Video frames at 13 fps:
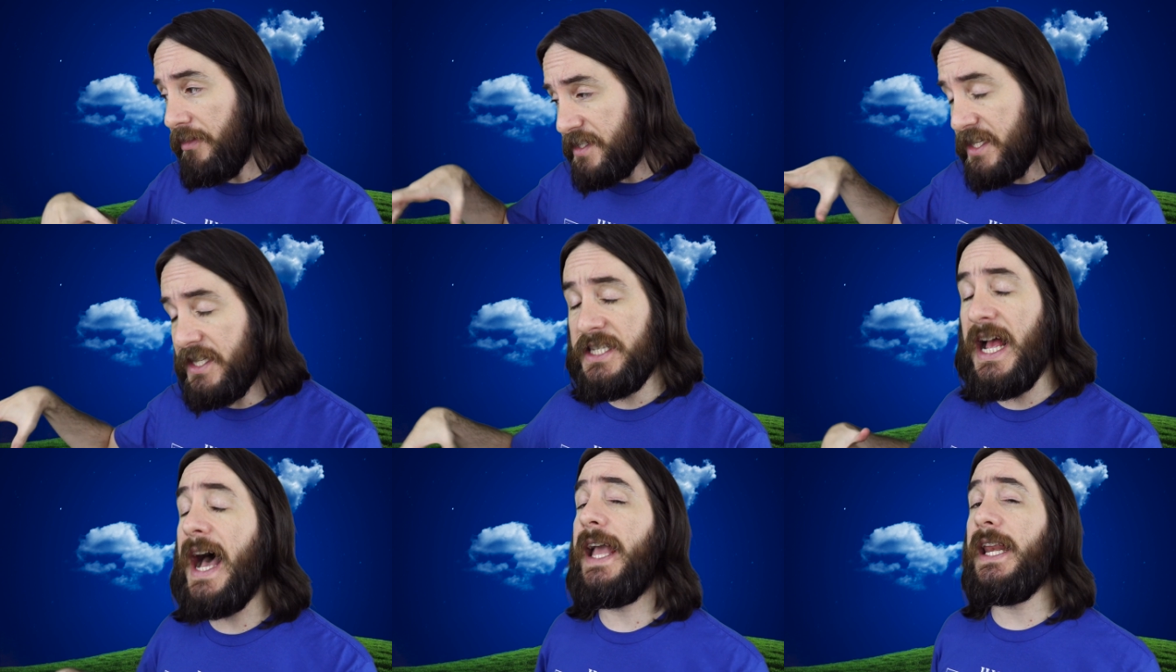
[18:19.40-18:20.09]

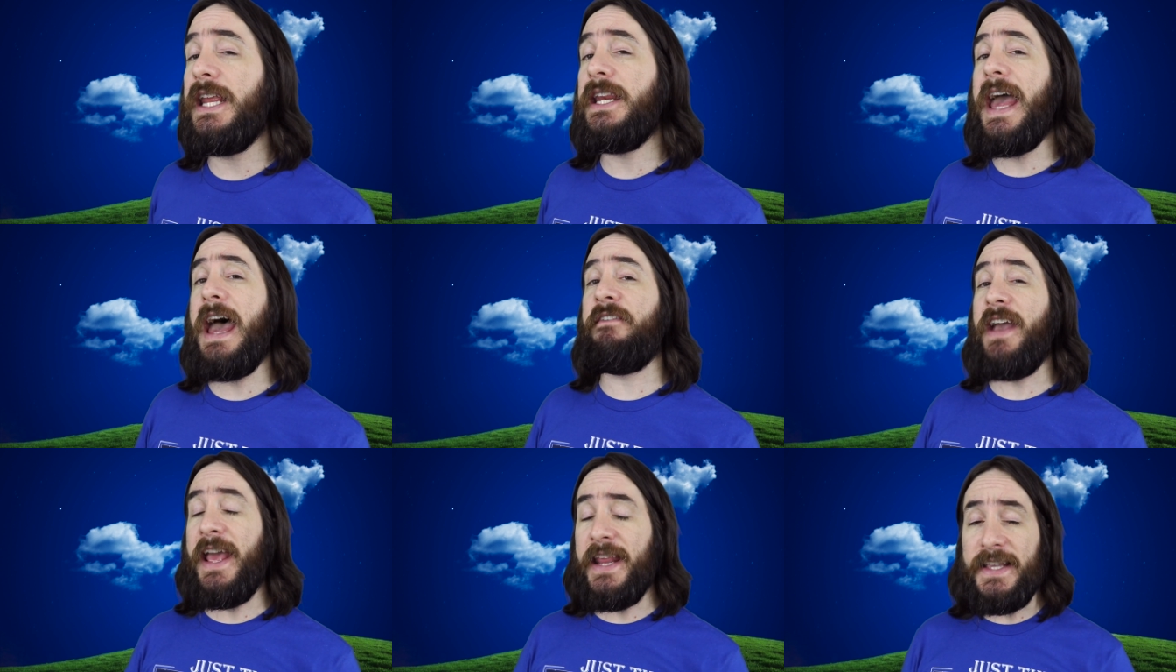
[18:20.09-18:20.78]
society to
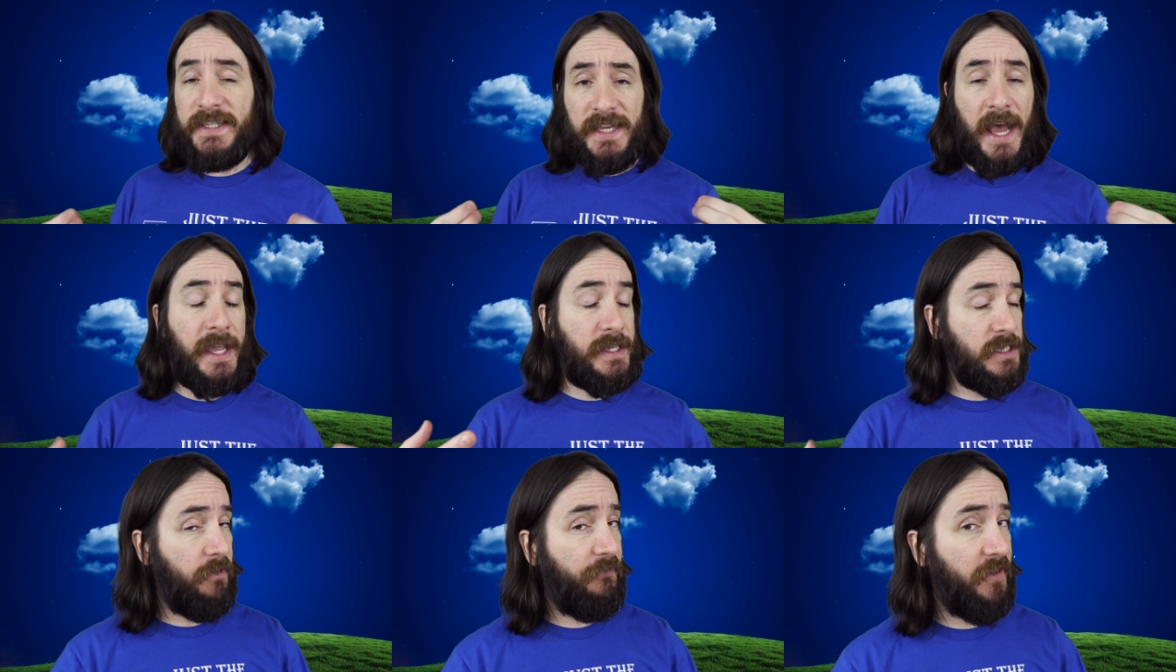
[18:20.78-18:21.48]
have any
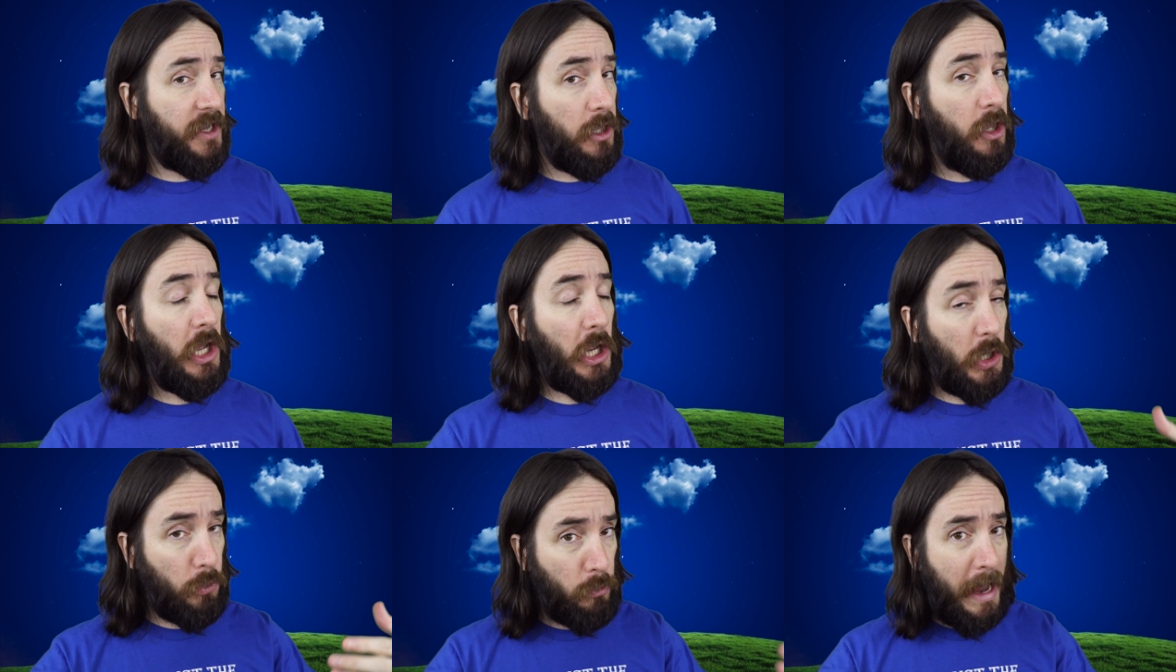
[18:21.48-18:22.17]
scientific
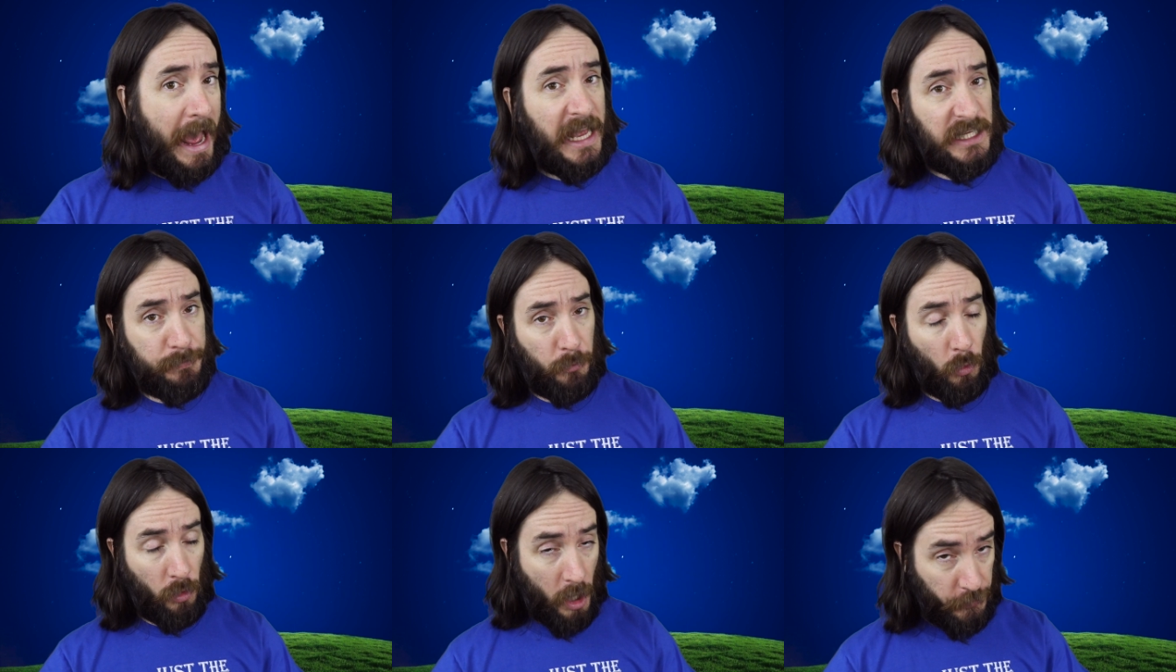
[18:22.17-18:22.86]
grasp
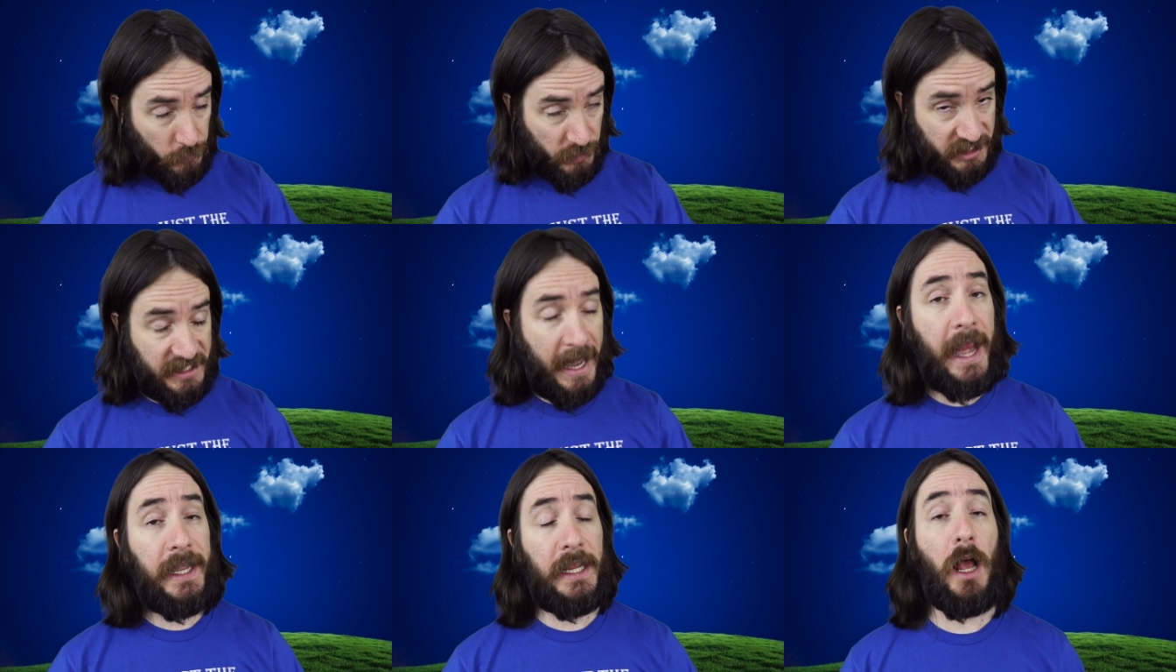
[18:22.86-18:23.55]
or
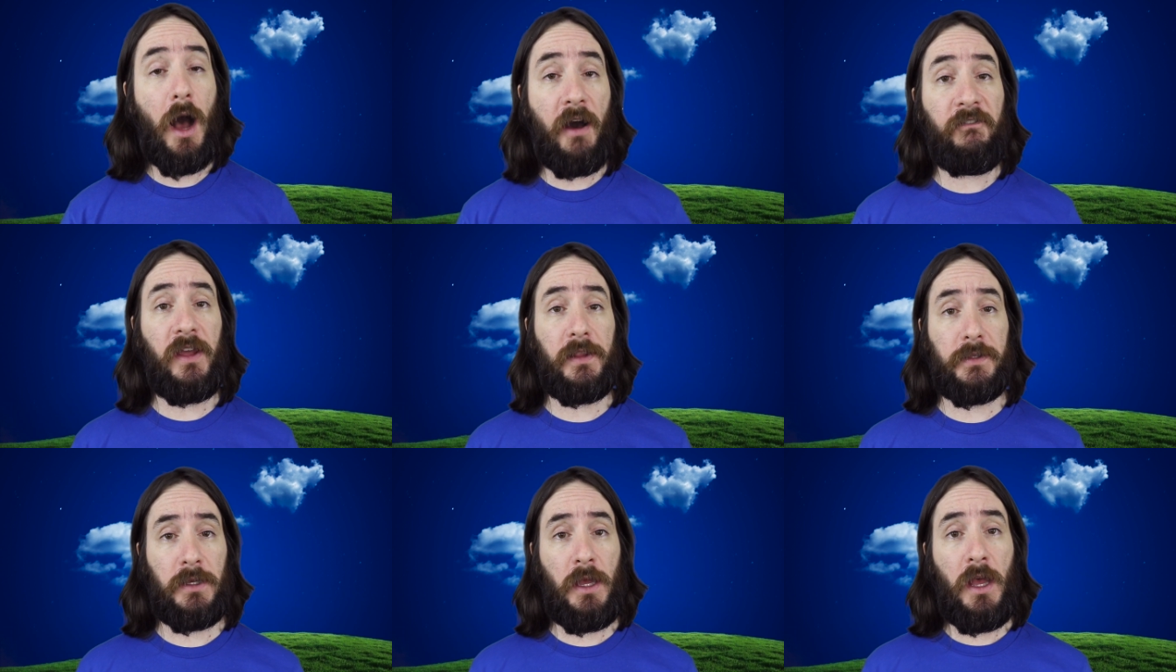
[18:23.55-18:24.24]
understanding of
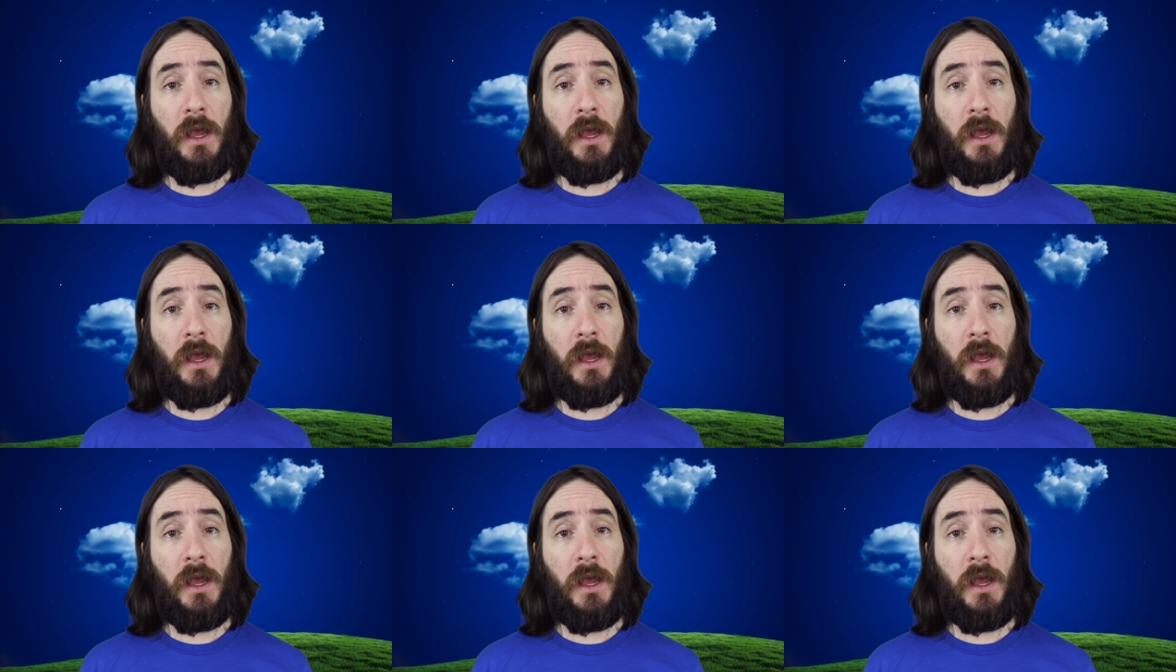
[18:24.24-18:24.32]
it.